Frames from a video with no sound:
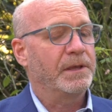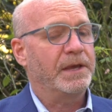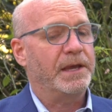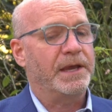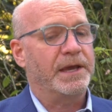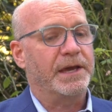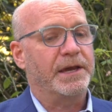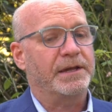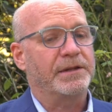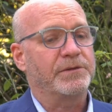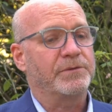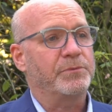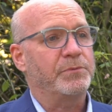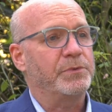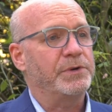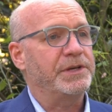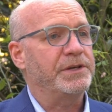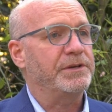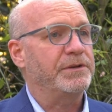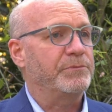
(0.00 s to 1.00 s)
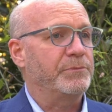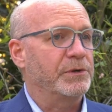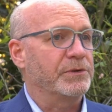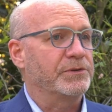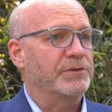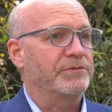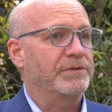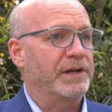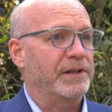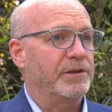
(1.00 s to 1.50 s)
and we will
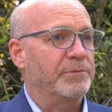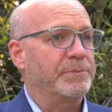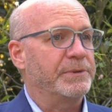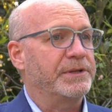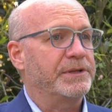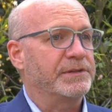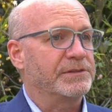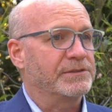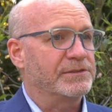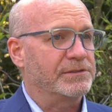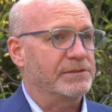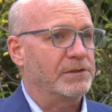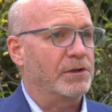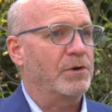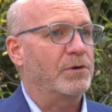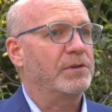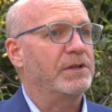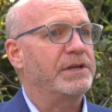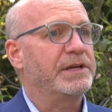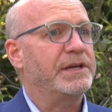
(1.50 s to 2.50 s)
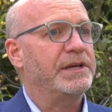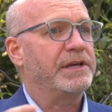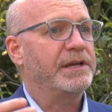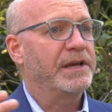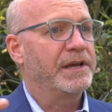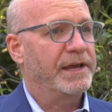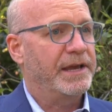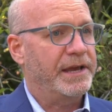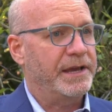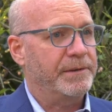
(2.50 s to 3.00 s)
develop it slowly
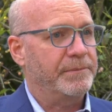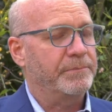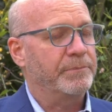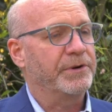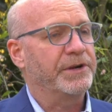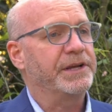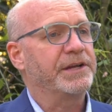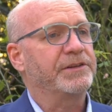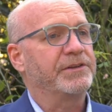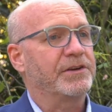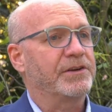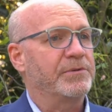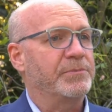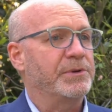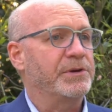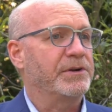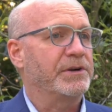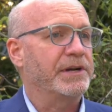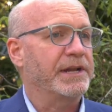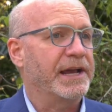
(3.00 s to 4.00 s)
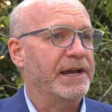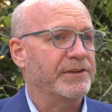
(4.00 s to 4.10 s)
and bring in the community